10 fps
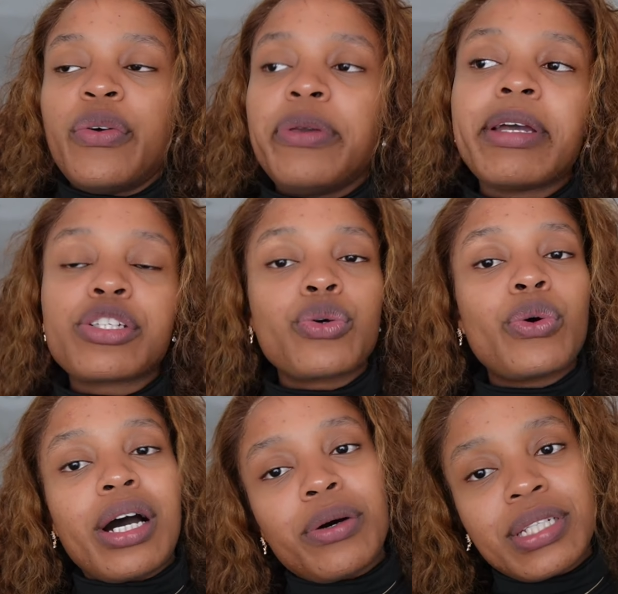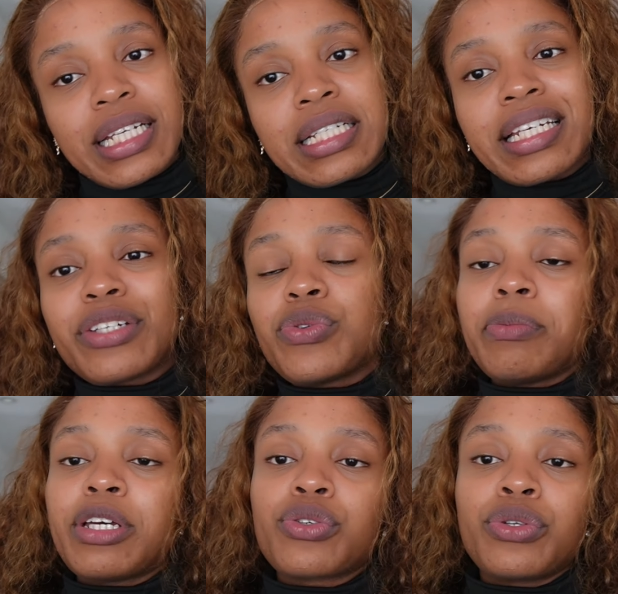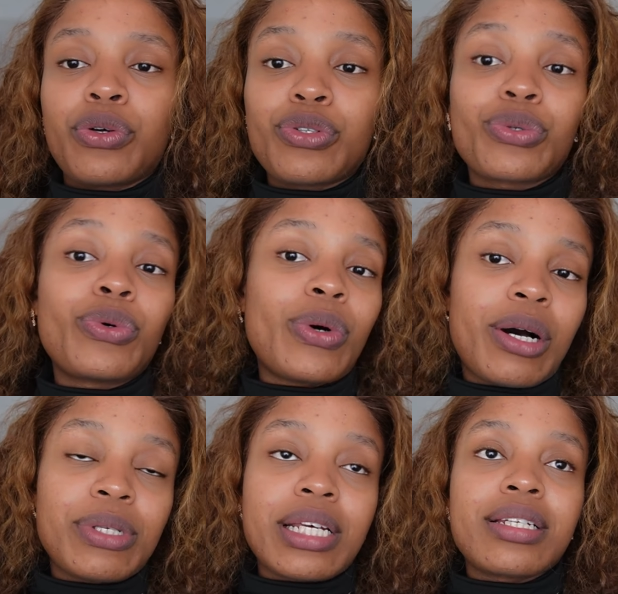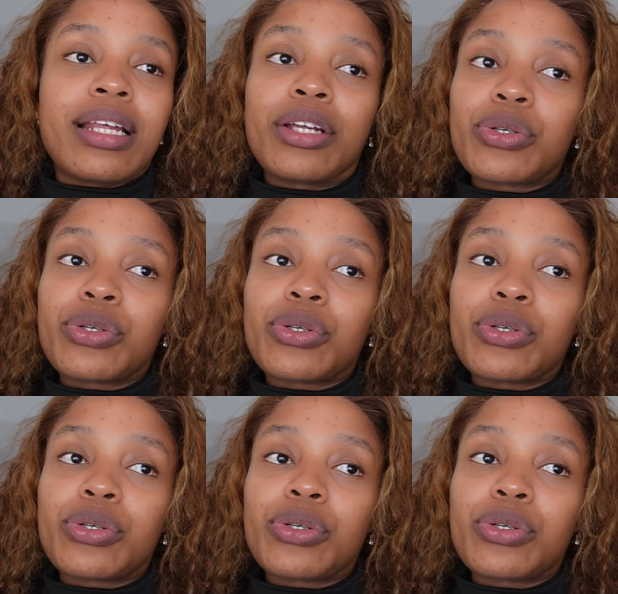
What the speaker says: We might go out at night, we might not go out at night.